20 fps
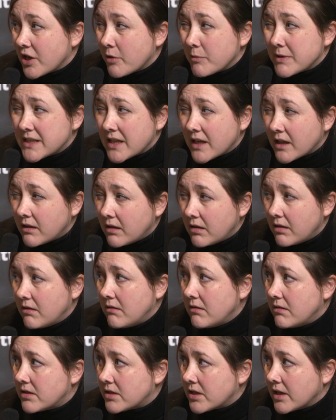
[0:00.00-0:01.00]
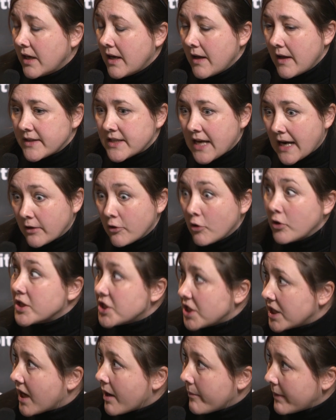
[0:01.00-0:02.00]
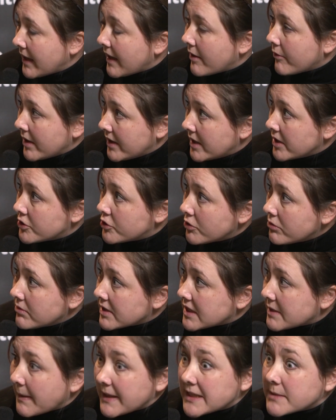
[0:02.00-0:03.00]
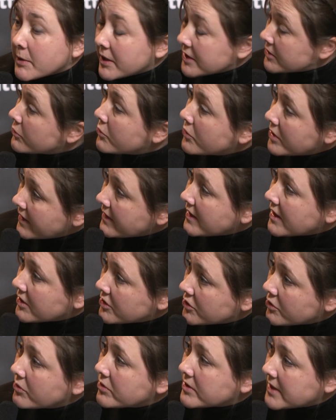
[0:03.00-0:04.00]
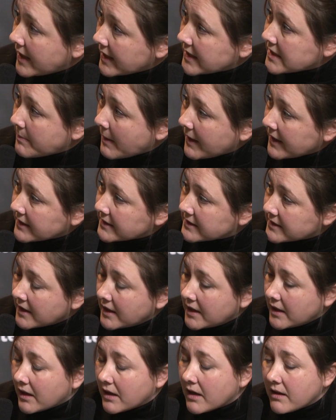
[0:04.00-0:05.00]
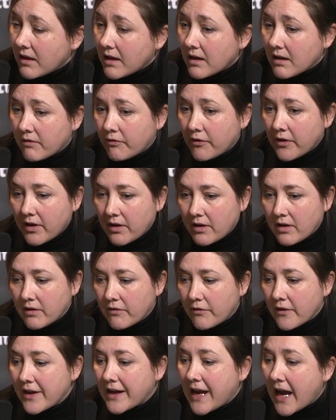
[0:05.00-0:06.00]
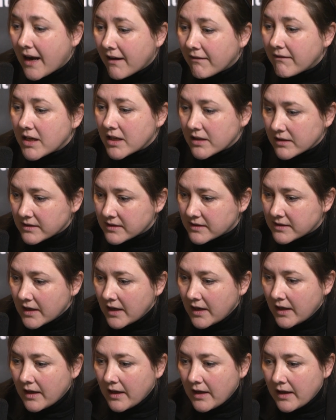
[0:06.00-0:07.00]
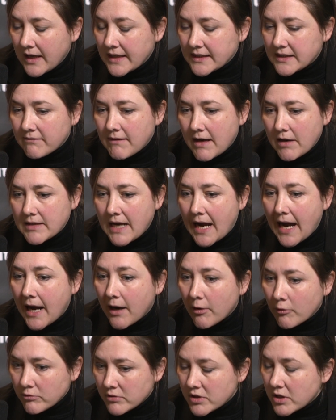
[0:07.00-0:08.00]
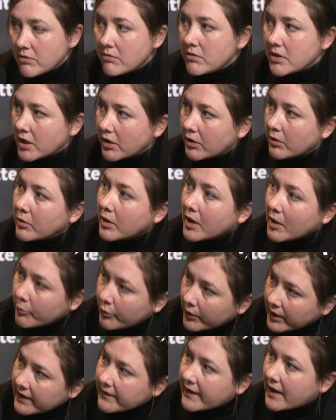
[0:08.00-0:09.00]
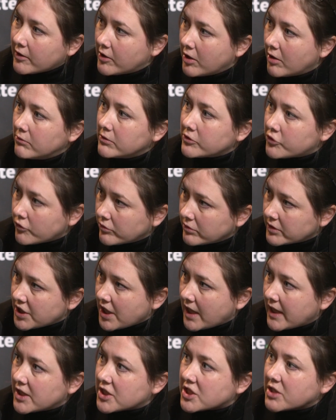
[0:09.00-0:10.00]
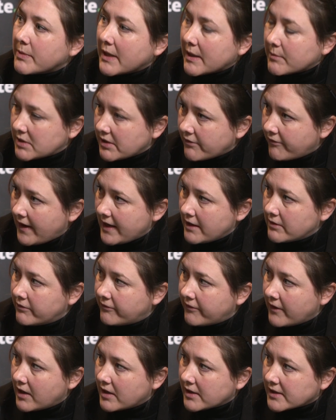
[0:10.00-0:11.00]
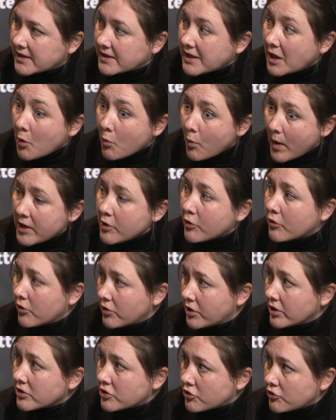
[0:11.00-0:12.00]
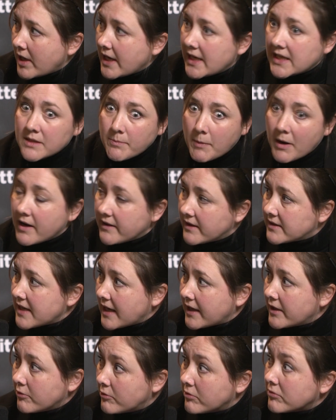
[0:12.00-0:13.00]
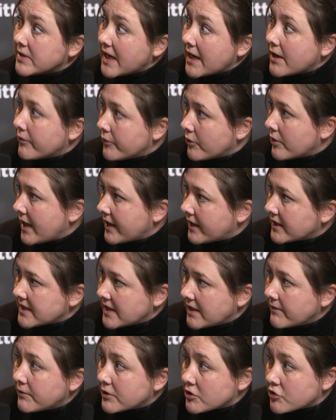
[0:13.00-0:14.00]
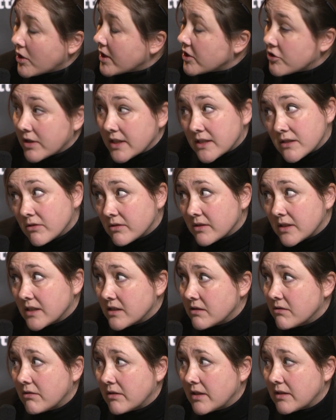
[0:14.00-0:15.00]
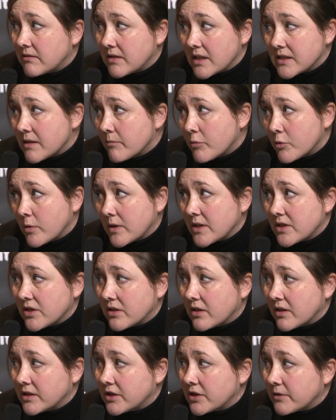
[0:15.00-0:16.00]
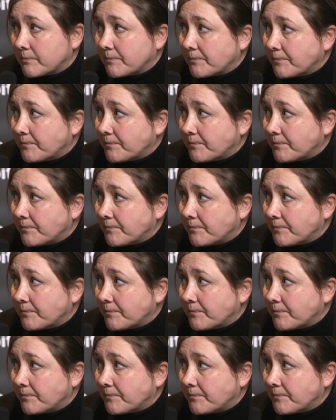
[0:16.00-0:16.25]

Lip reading: Now, we're seeing huge technology coming out in the insurance space, but it's all in the insurtech space. And I think for the carriers, it's around how do you bring in that cultural change to be able to fail fast when you're constrained by the technical debt of your legacy infrastructure. It's not a simple question, Nigel.